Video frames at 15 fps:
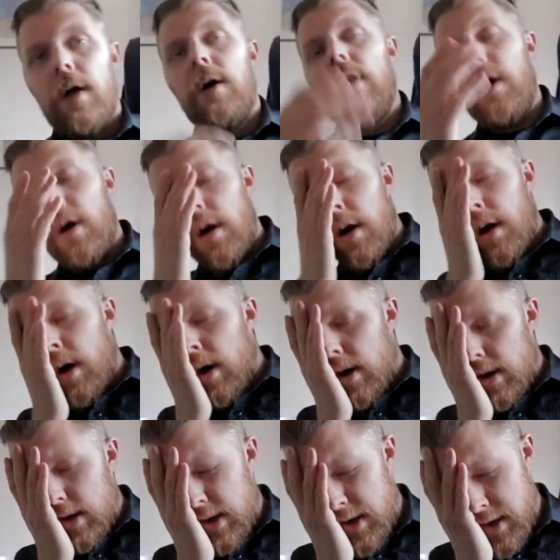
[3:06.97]
That
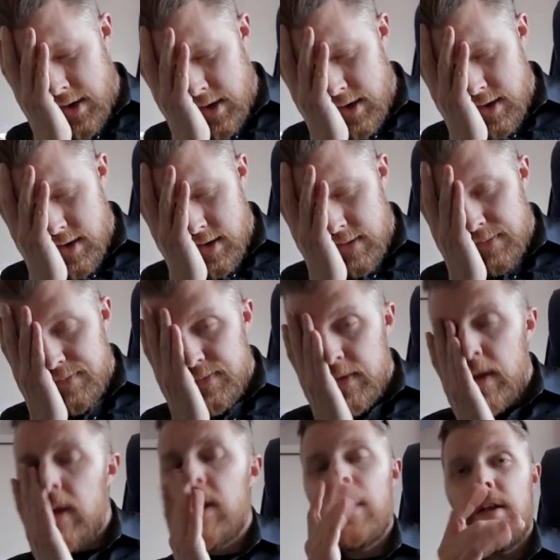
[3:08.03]

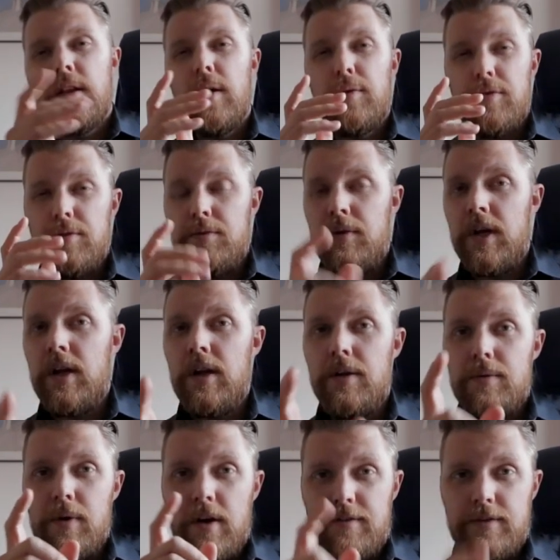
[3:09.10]
was a really
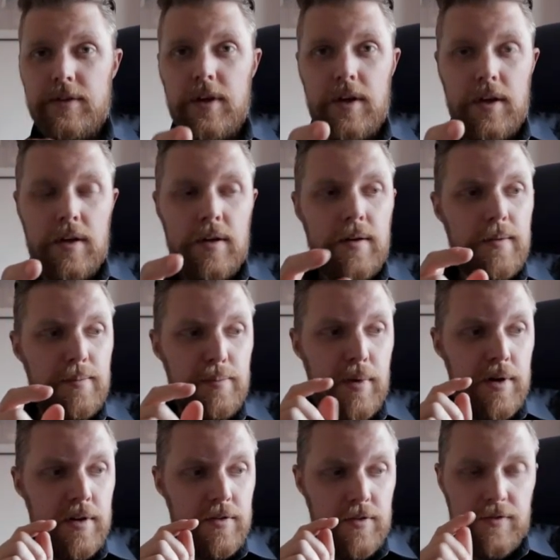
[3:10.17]
rough day,
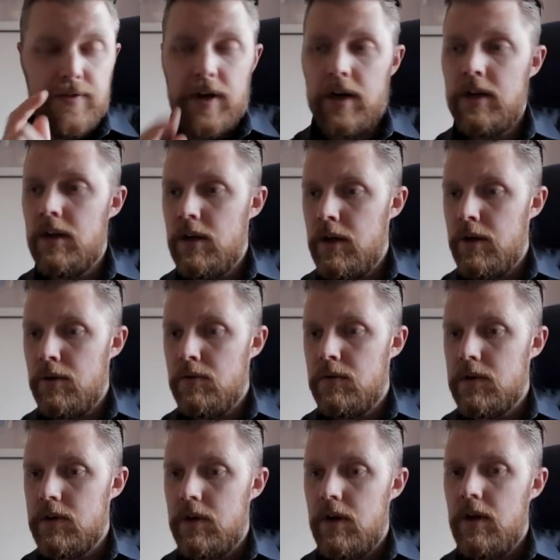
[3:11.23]
but it's finally
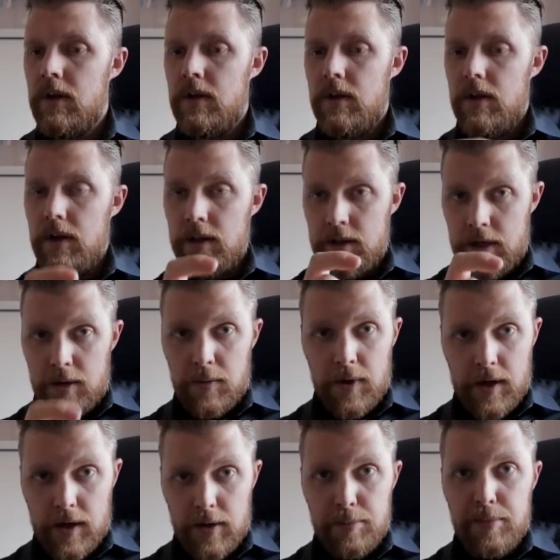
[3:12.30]
over. And now I
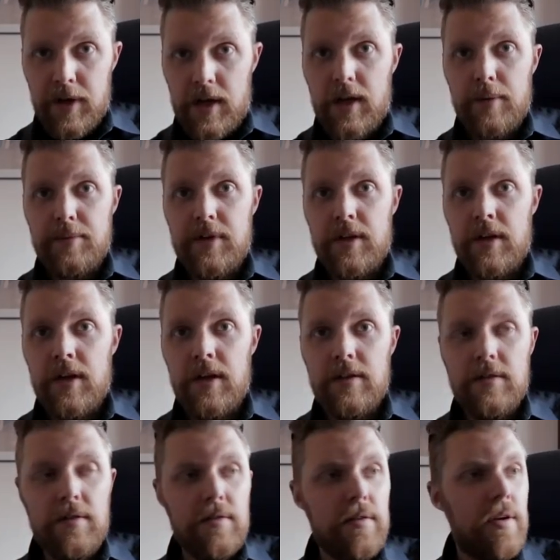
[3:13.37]
gotta pick up the
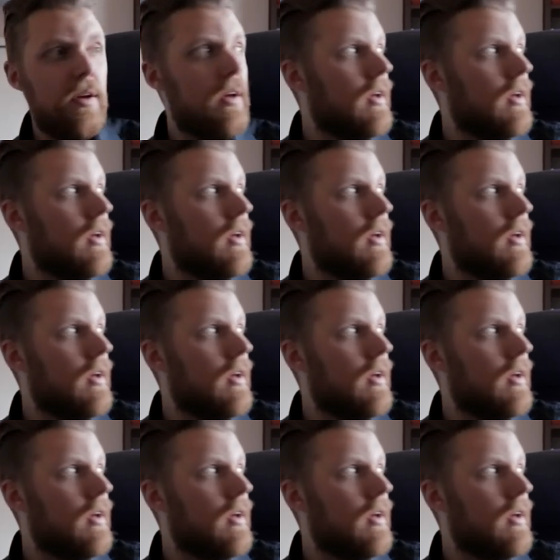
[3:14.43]
kids.